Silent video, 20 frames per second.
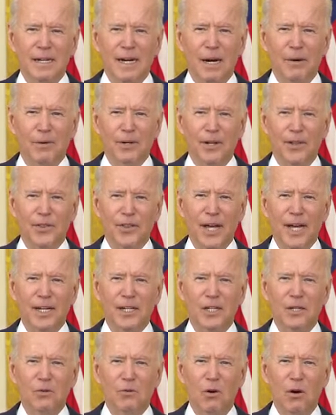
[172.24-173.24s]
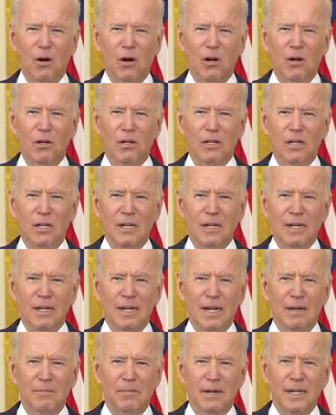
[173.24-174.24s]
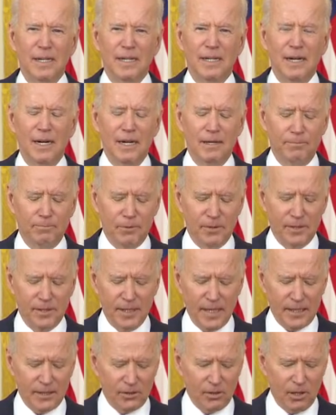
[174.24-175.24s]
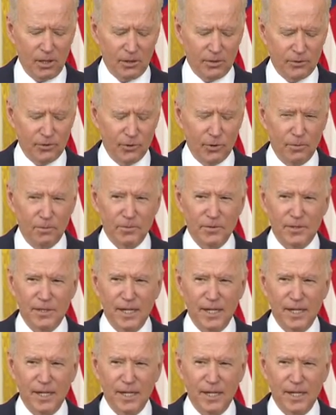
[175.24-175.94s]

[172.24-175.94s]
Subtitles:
I want to thank you all, and may God protect our troops.